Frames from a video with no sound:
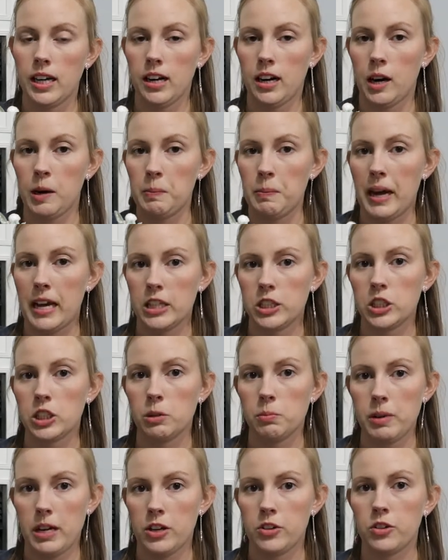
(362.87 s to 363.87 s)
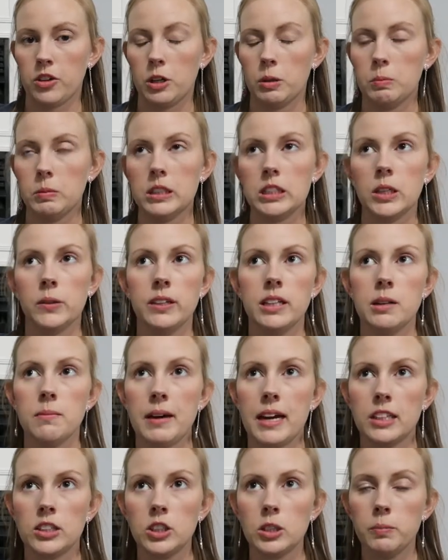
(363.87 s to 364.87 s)
in our master bedroom. So in the
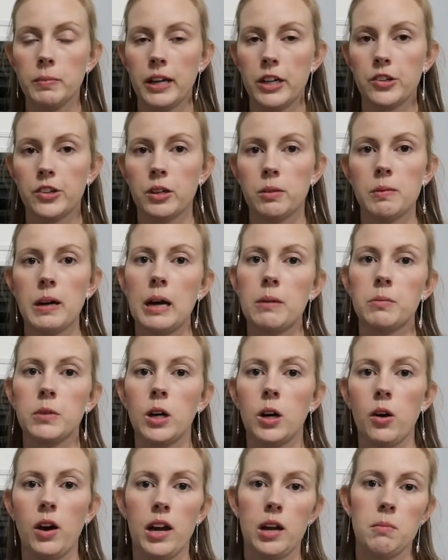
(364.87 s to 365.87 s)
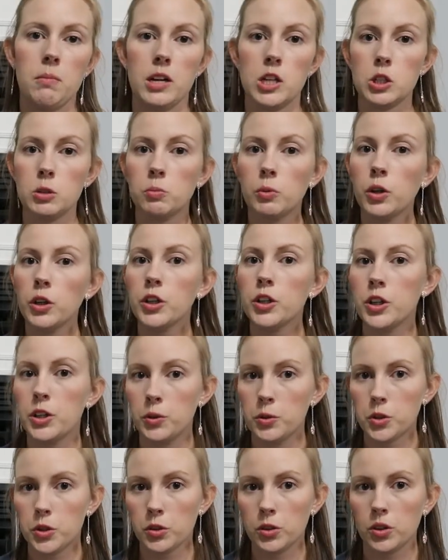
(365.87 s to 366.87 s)
master bedroom, I'm going much more
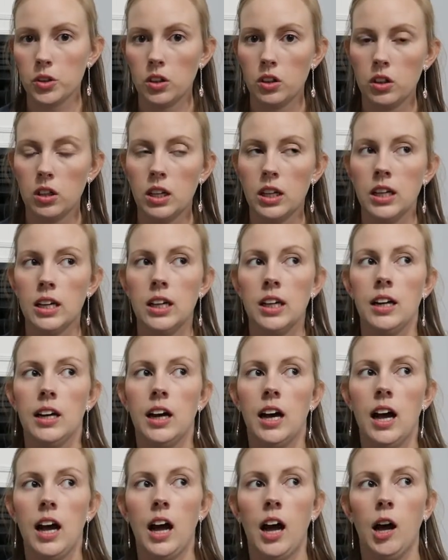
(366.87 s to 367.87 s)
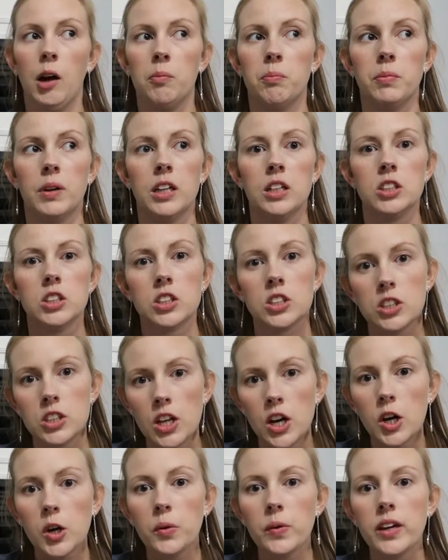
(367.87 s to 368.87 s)
neutral,
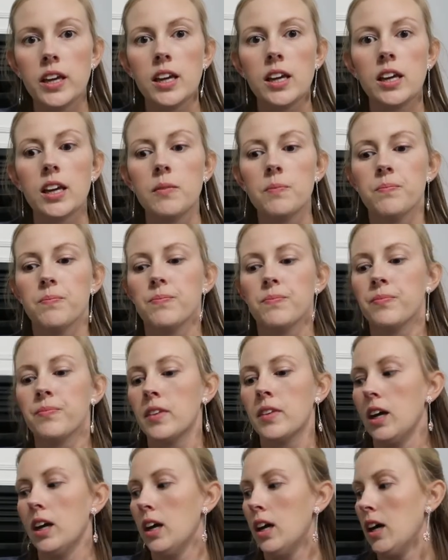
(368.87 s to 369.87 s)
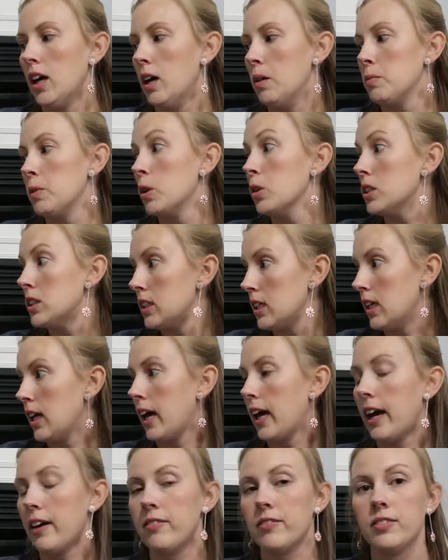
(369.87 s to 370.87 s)
snowy. You'll see
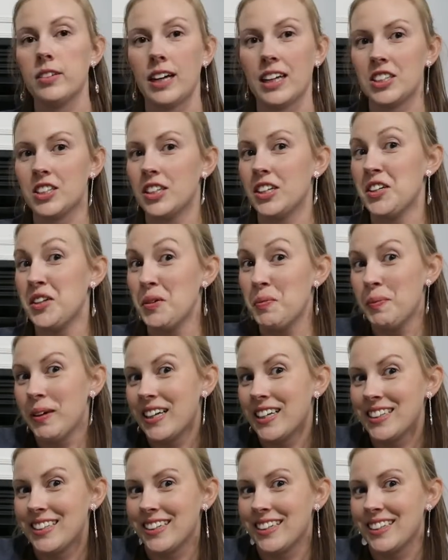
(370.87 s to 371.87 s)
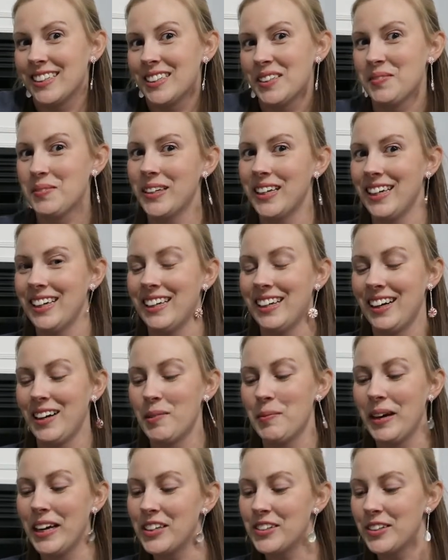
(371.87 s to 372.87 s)
I have actually a new picture to put in
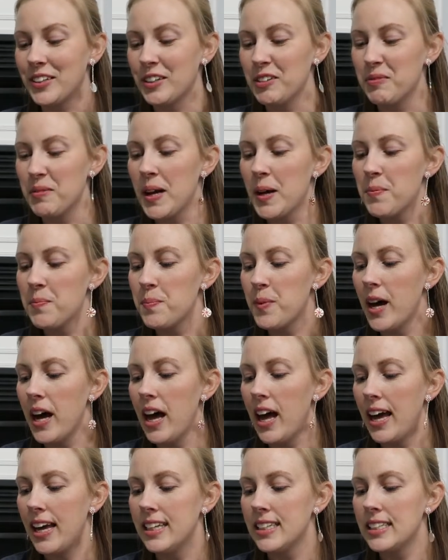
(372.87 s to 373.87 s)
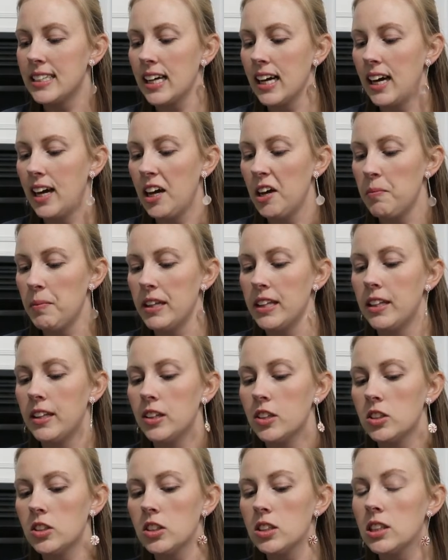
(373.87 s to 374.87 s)
our bedroom, but and then
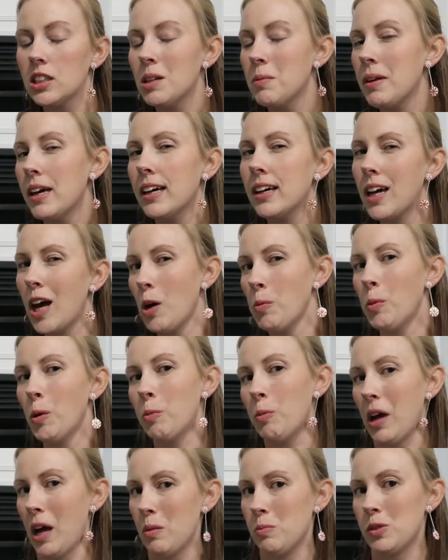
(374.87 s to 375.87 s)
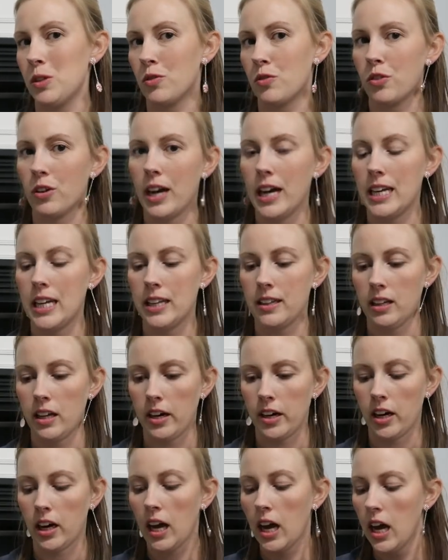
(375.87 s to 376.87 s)
there's just going to be a couple pops of red in
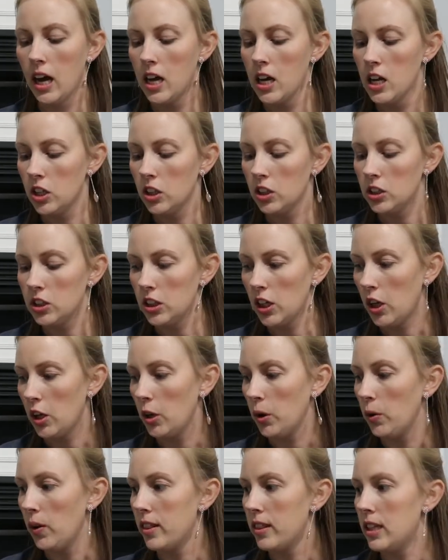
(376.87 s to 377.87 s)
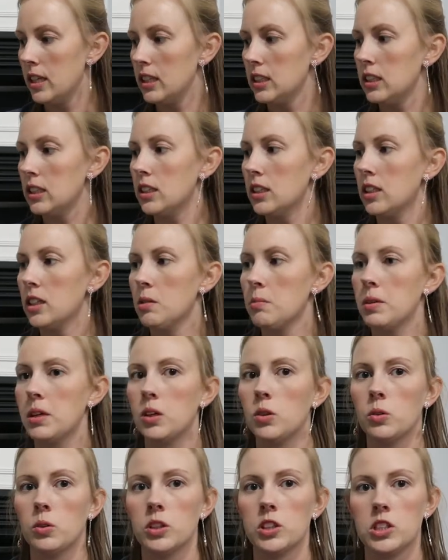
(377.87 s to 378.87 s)
there. So this is going to be
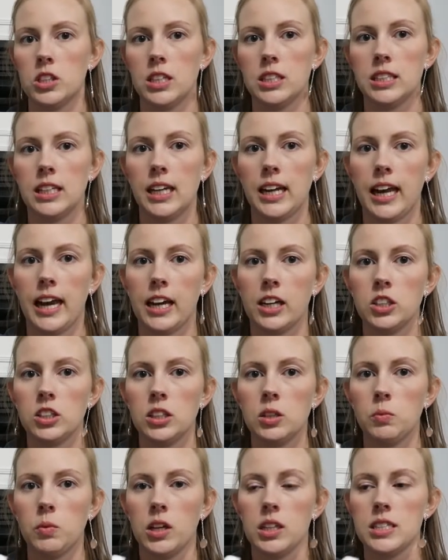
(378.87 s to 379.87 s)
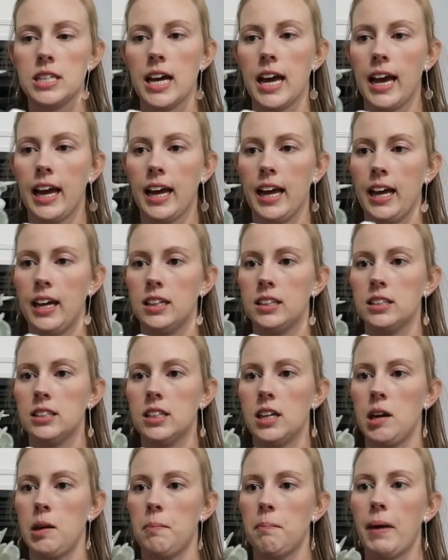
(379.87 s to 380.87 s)
gorgeous, and I actually want to add
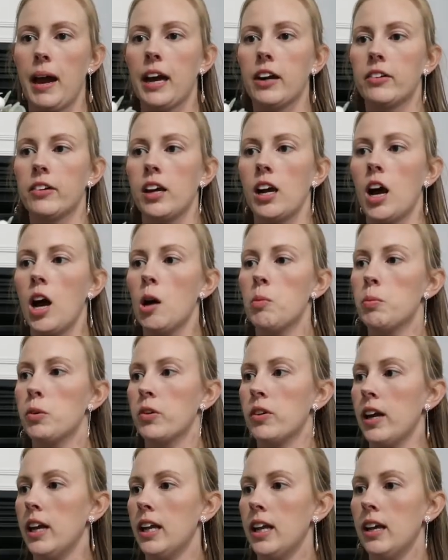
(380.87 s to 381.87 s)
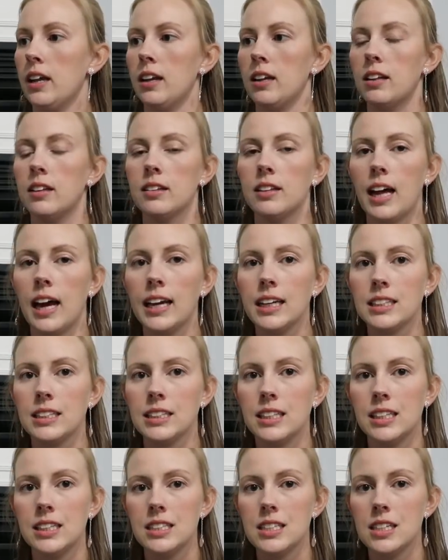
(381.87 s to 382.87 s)
some battery operated
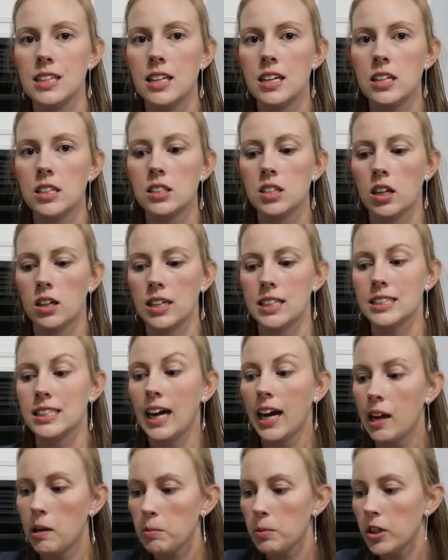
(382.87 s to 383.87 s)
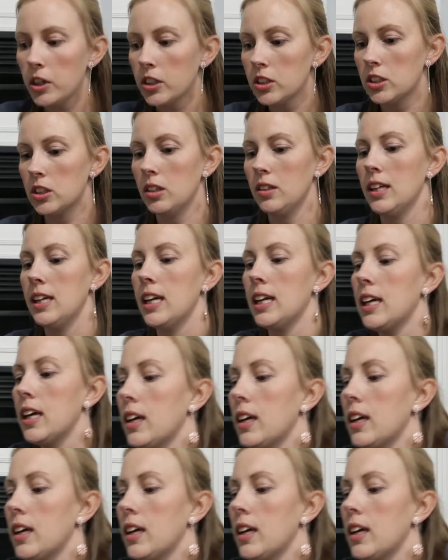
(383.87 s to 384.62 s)
lights into this on a timer so that it